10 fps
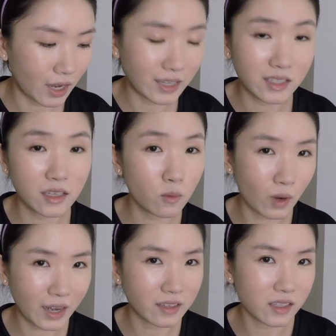I see
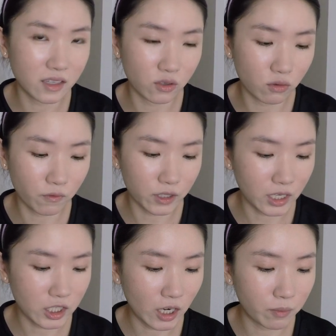why this is good for
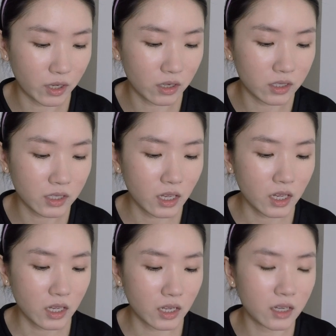touch-up because
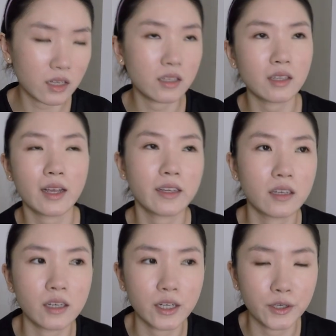it is like
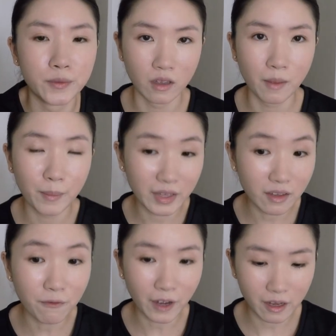a
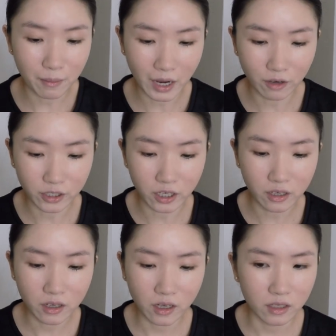mattifying powder,
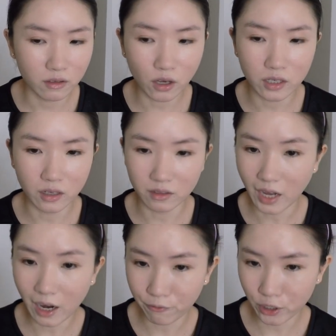not a
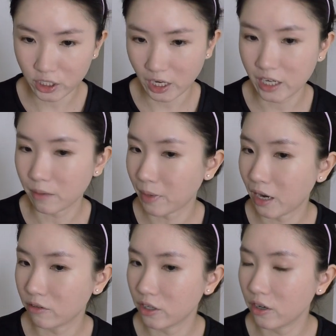coverage kind of
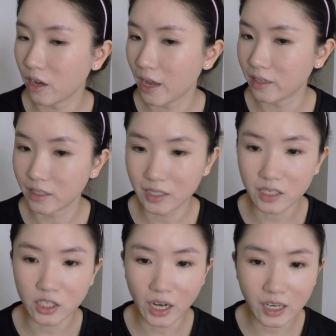powder, and it
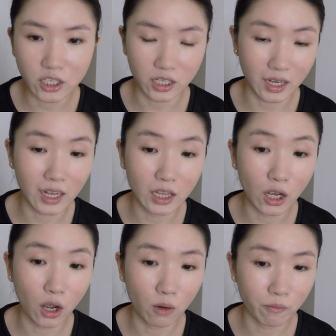doesn't change the
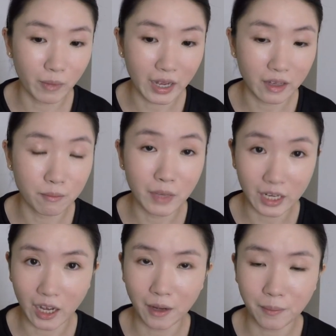color of my
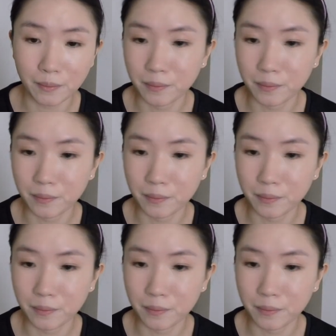makeup.